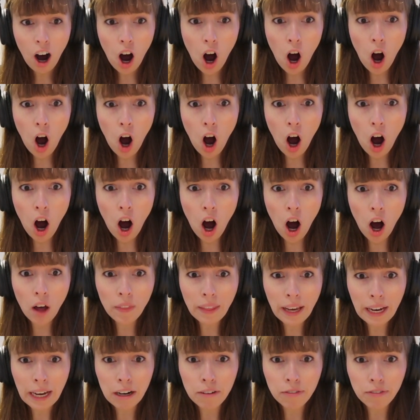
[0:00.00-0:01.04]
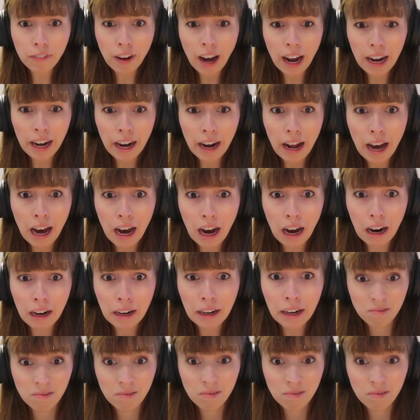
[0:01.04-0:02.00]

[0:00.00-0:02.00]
Oh, they're gonna fight it out!